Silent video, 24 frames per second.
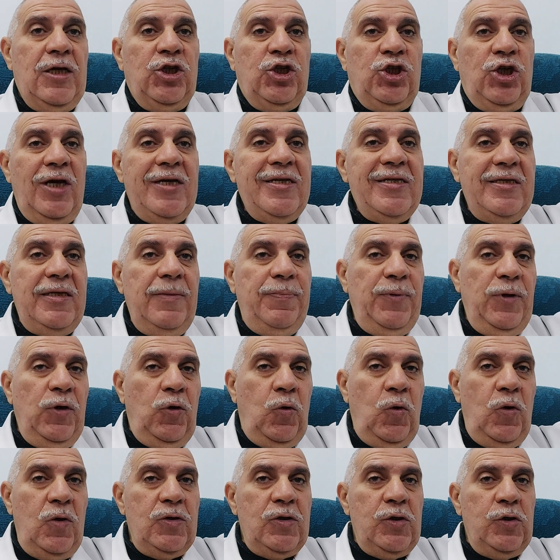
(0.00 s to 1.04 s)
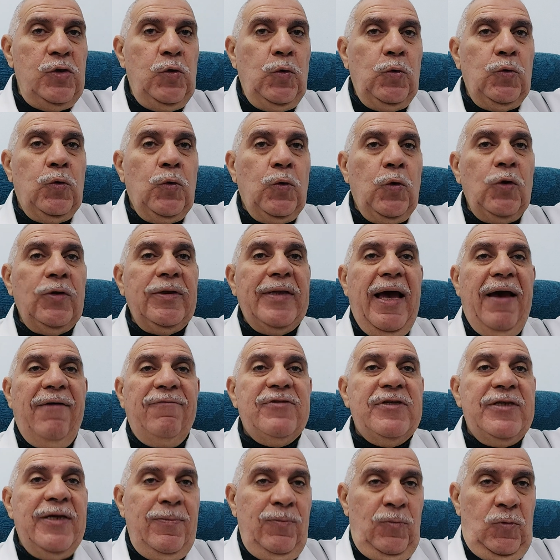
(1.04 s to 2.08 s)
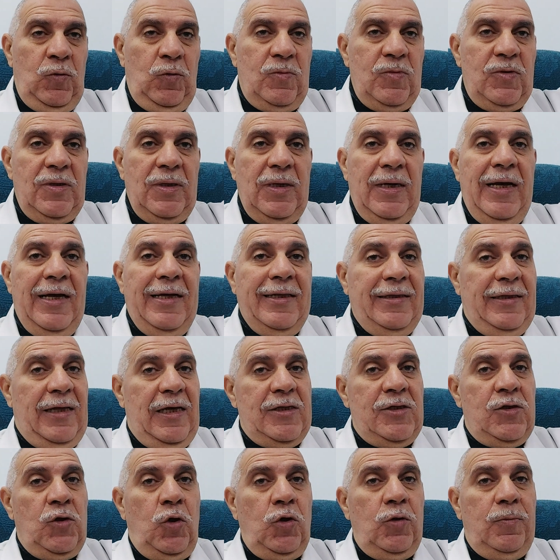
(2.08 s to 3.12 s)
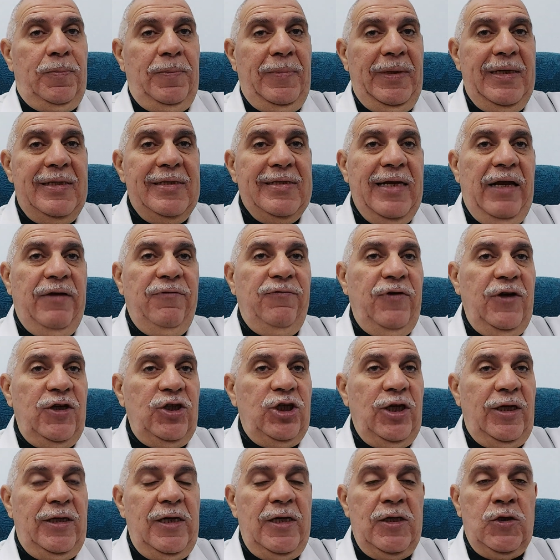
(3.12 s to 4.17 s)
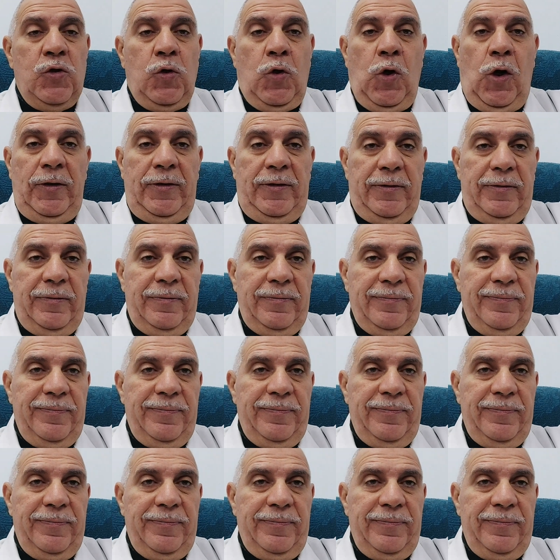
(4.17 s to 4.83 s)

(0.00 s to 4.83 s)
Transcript: Just because you do not have symptoms does not mean the infection is gone.